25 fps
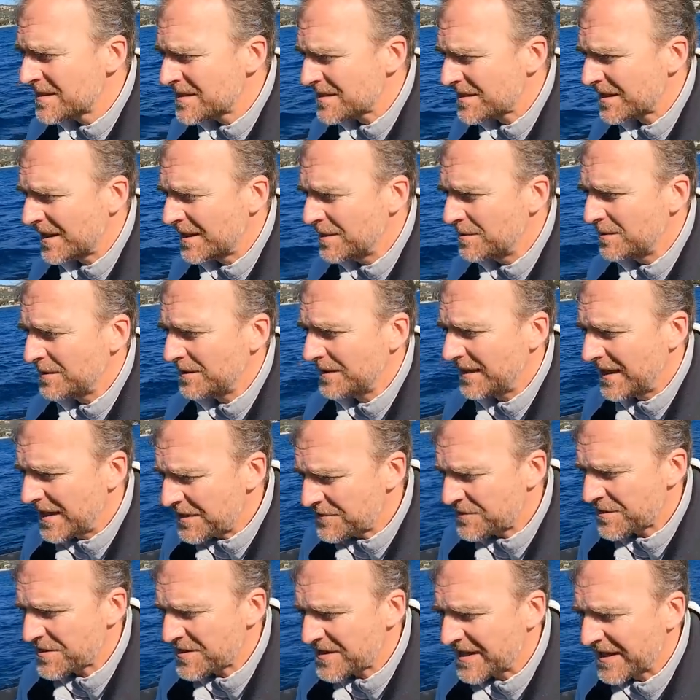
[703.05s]
So
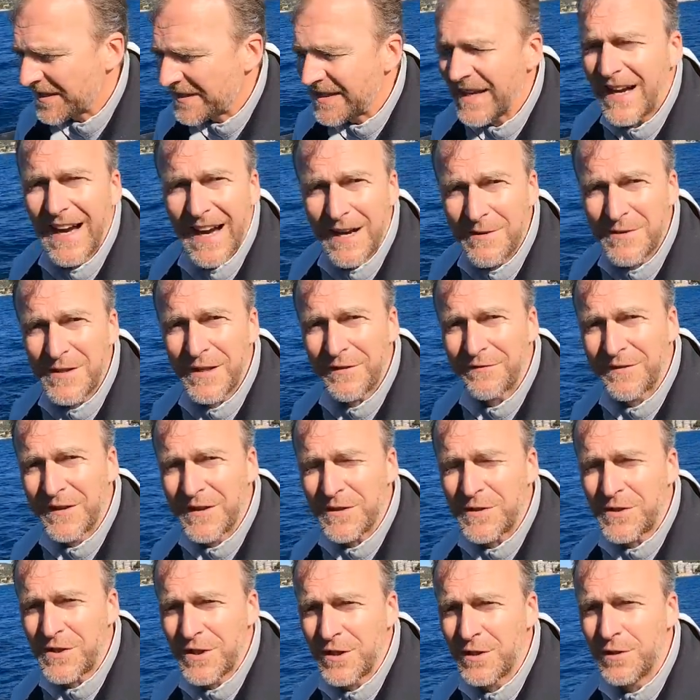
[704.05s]
interesting how
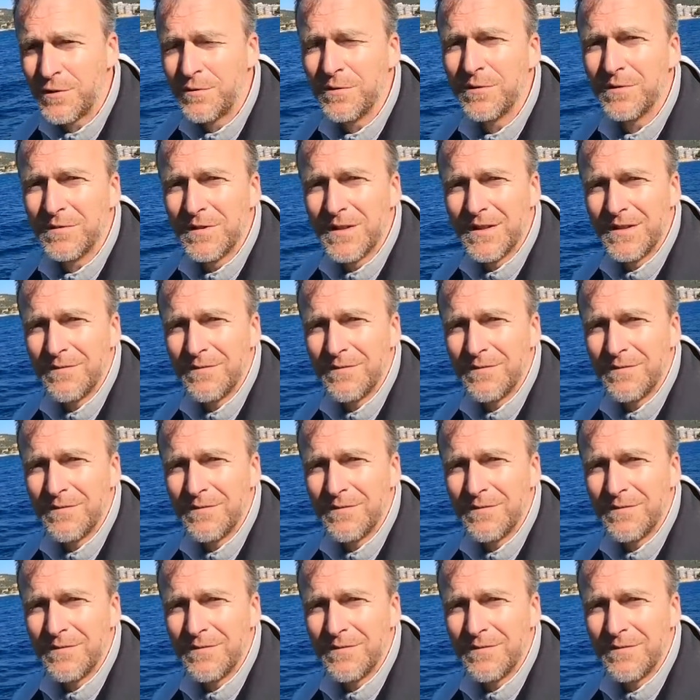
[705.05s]
different two